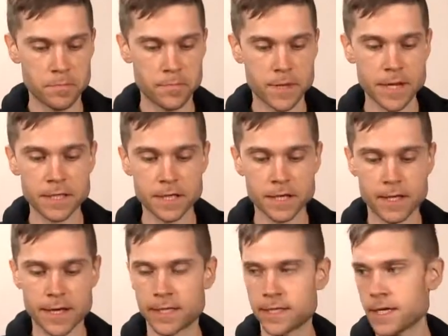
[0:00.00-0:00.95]
That's a
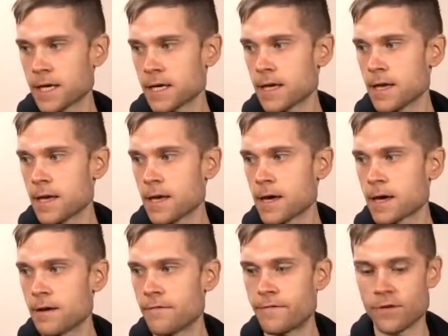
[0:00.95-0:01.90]
classic. I'm
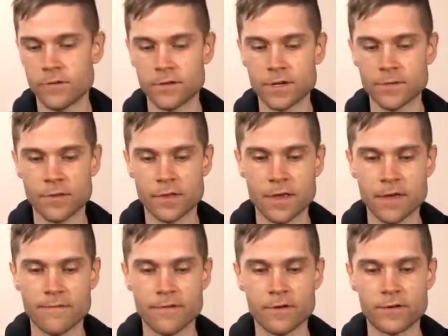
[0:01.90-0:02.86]
gonna fill those up with
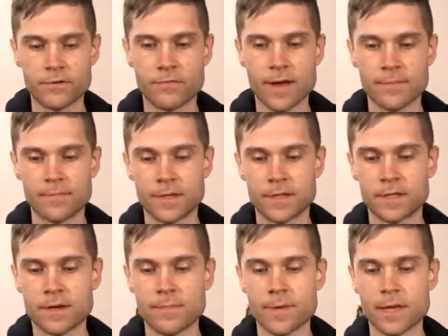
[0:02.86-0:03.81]
kefir to wrap this
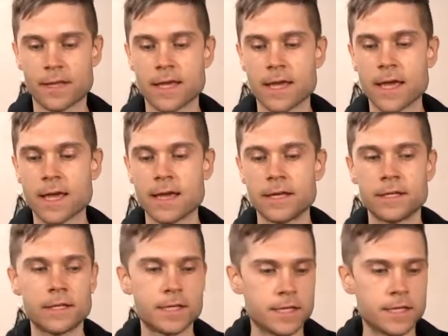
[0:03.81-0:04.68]
up at the end.